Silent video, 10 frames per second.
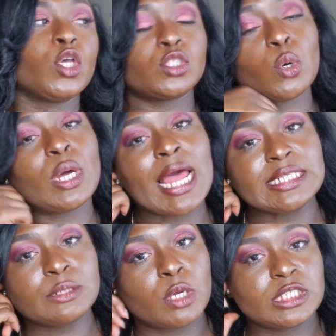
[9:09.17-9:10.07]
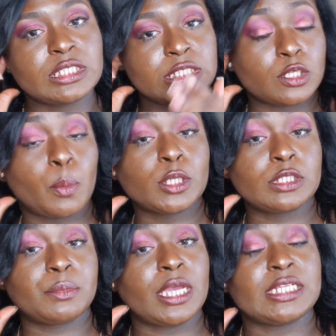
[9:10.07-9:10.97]
So what I did was, since it's supposed
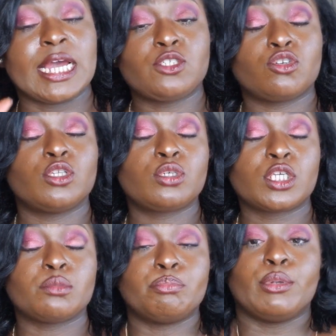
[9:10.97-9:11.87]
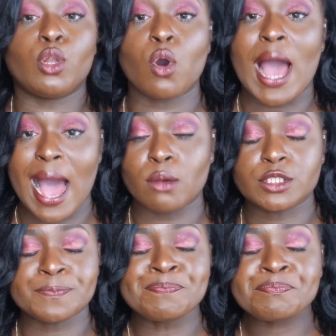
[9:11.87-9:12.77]
to be a natural looking
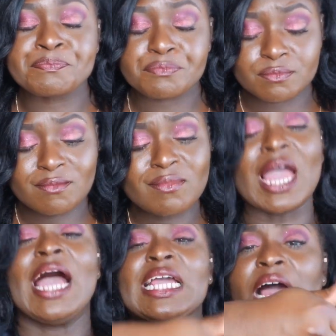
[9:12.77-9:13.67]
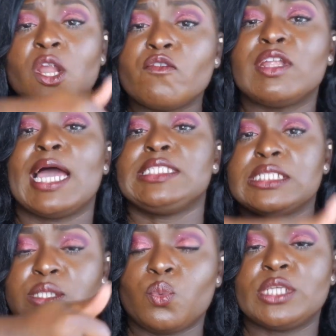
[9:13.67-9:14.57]
blowout, I kind of
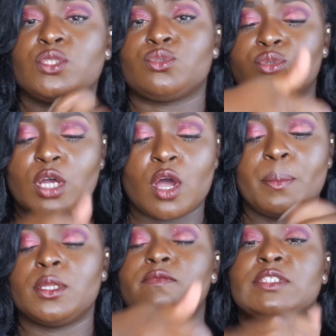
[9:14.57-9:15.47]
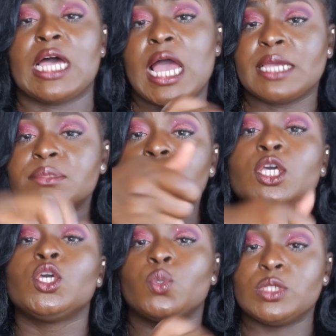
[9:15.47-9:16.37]
lightly went through a couple of times
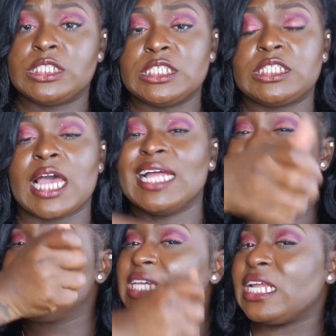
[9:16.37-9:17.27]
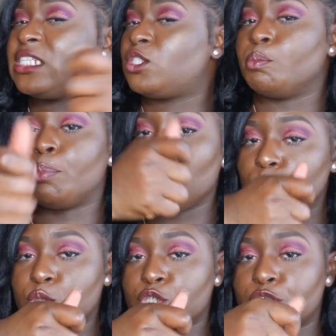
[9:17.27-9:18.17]
with it. I didn't get it
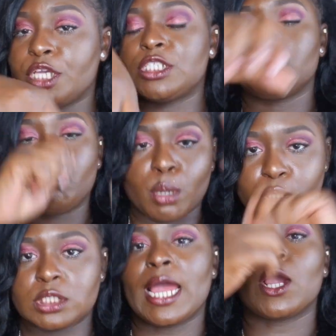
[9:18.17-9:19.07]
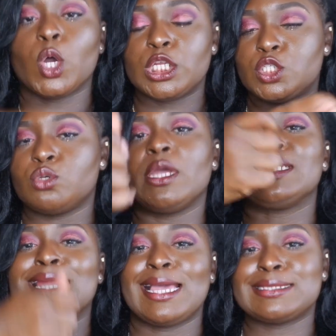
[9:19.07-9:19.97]
bone straight, but I got it to a
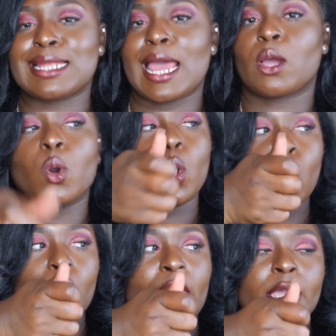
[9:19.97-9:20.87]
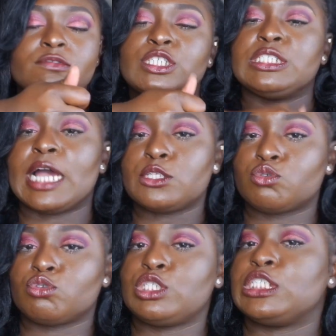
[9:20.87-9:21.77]
nice, like, oh, okay, if she
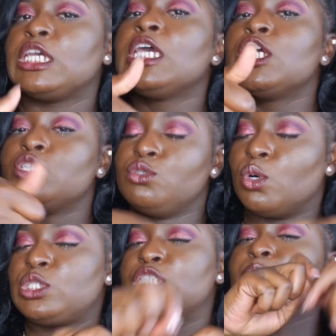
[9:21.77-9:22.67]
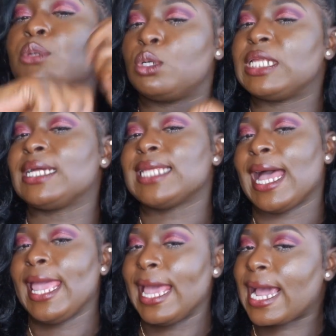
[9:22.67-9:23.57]
natural, she, you know, she blowed out her
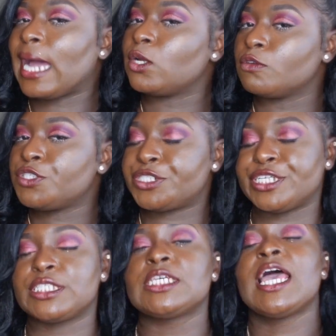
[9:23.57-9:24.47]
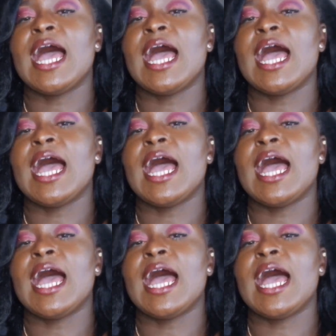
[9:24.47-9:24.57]
hair kind of straight.